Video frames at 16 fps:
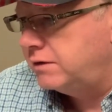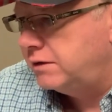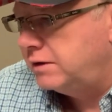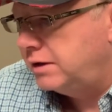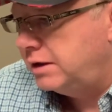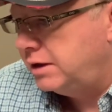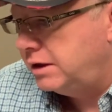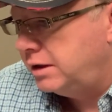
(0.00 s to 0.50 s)

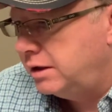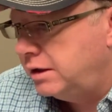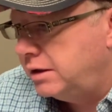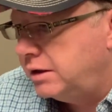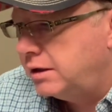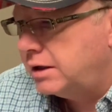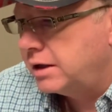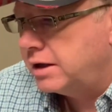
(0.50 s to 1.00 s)

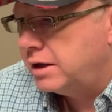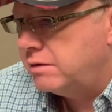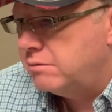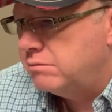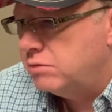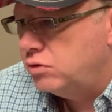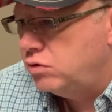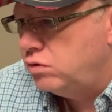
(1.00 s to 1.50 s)
And I got a
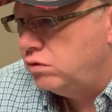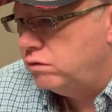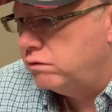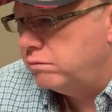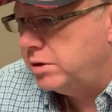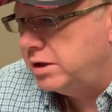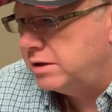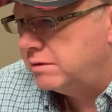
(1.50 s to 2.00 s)

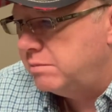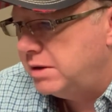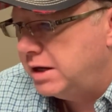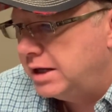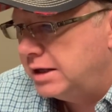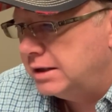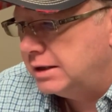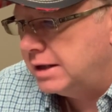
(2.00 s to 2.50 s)
Movement
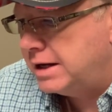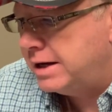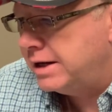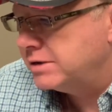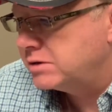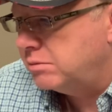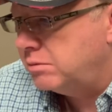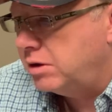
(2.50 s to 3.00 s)
bait
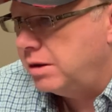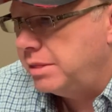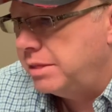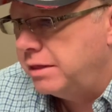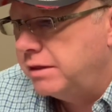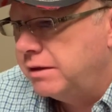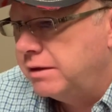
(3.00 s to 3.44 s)
last month.